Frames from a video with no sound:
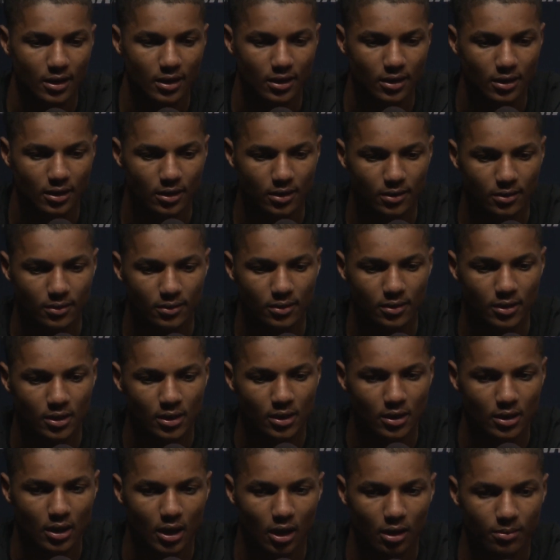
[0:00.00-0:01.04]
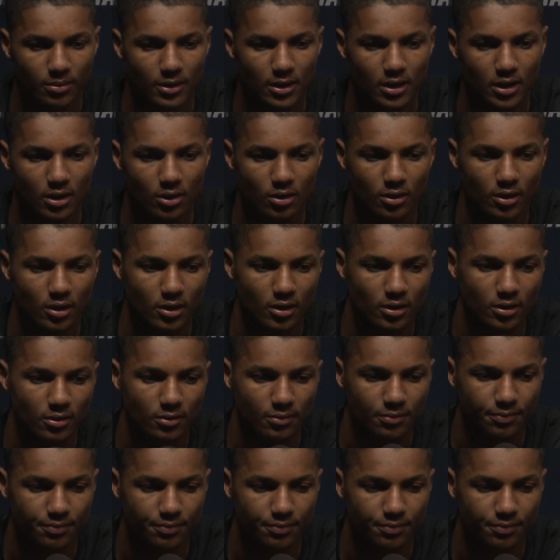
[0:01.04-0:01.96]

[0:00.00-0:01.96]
and then I'll be good. I